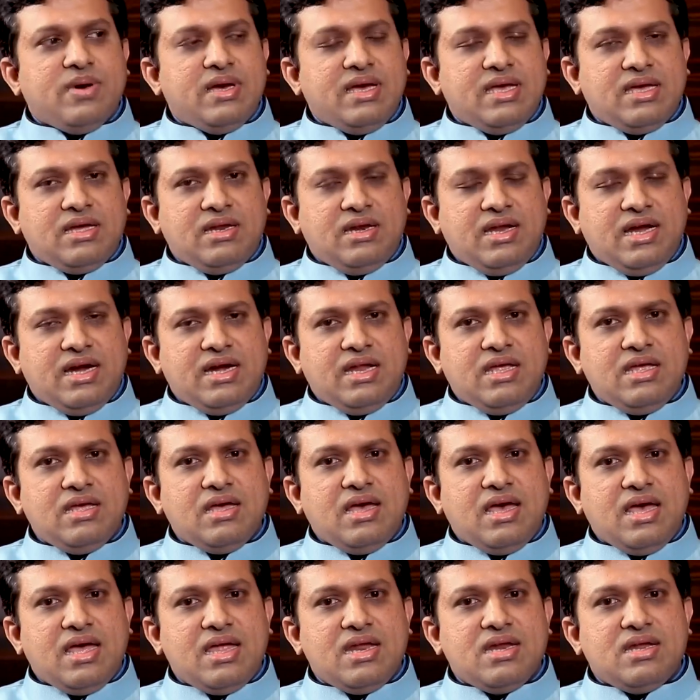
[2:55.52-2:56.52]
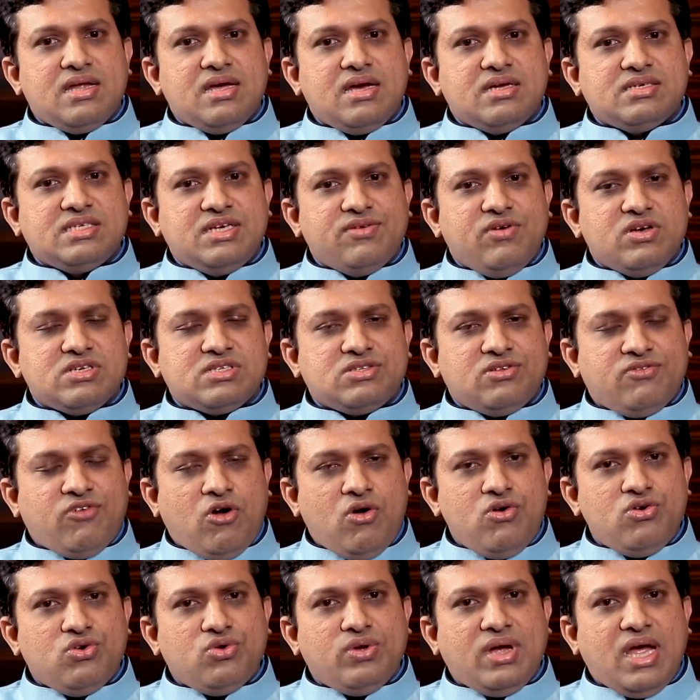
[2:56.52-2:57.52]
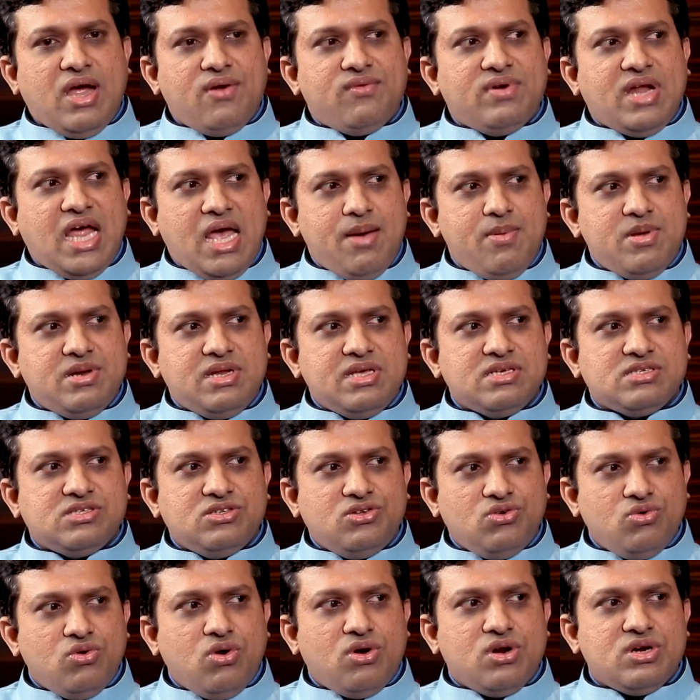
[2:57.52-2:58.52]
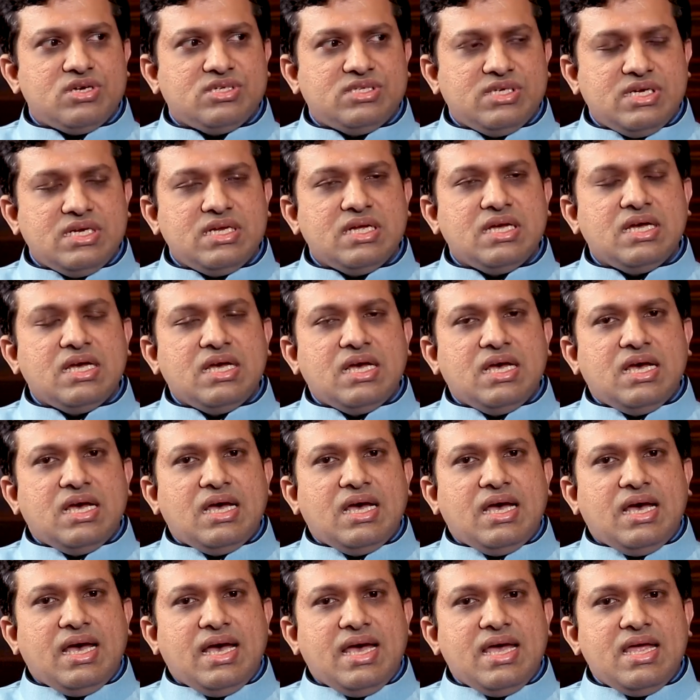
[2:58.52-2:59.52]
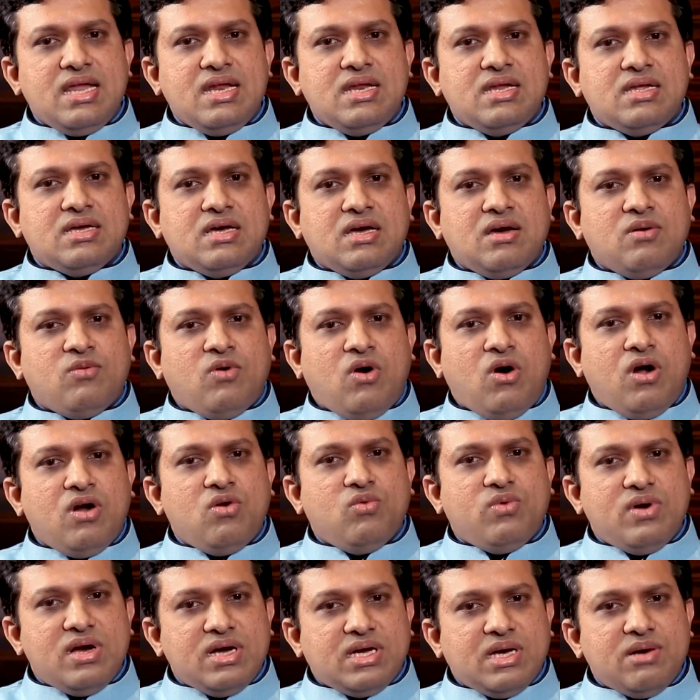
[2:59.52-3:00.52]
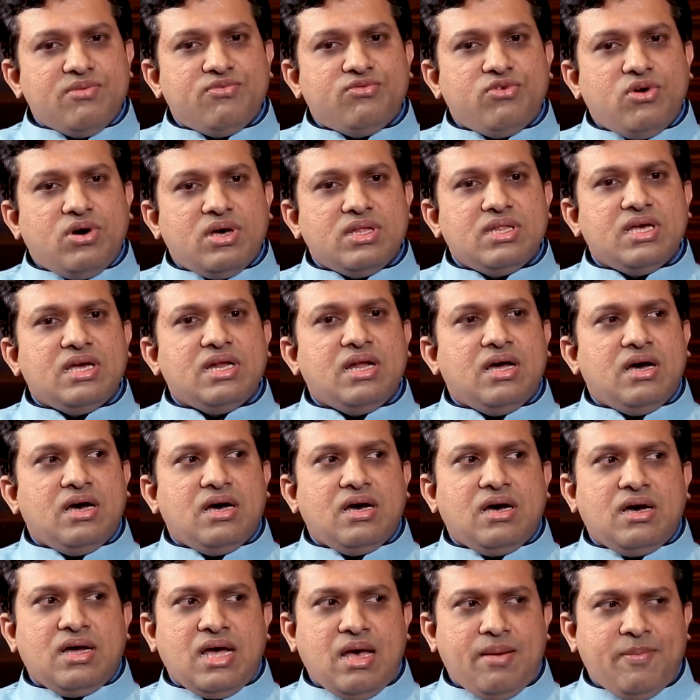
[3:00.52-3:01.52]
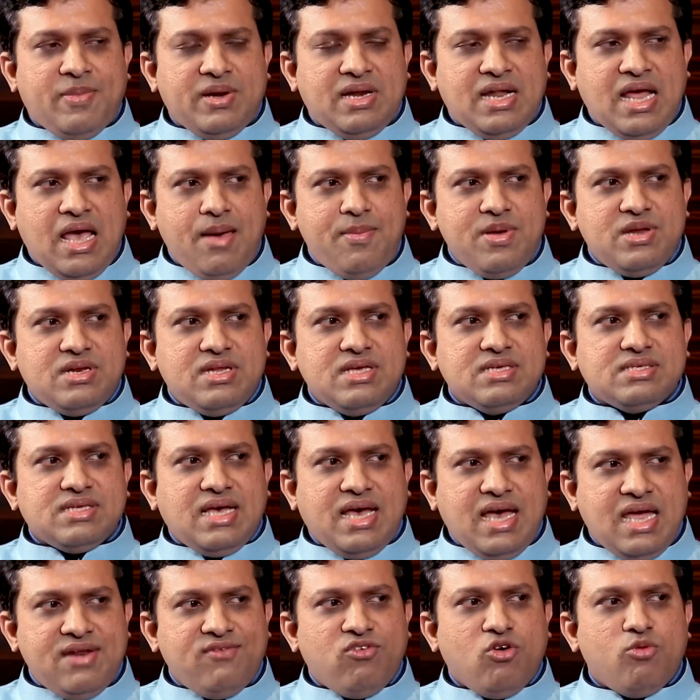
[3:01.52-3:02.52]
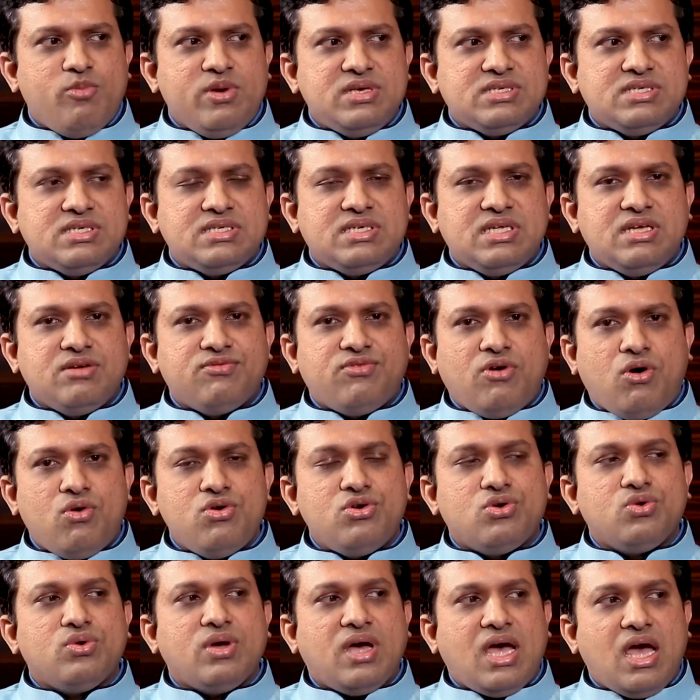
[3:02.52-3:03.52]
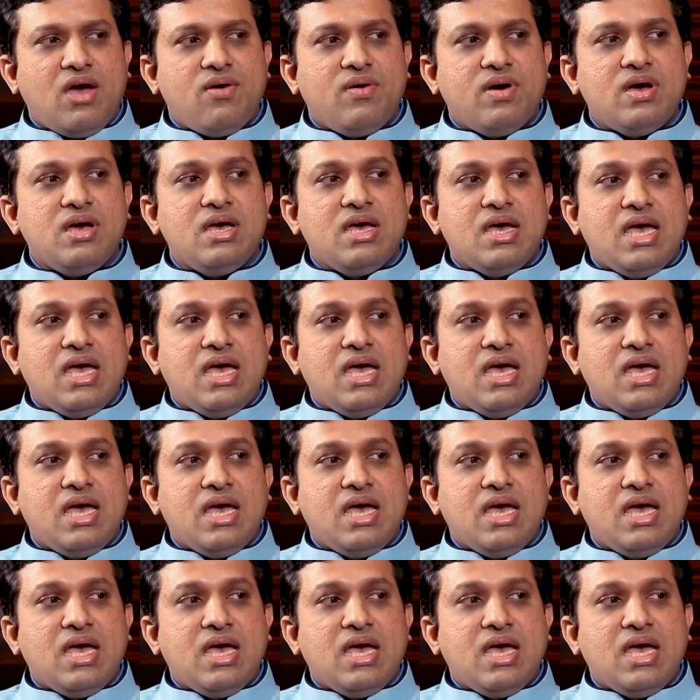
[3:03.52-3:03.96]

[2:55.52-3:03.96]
lady, and she was found to have diabetes new onset. And on workup for the diabetes and obesity, found to have a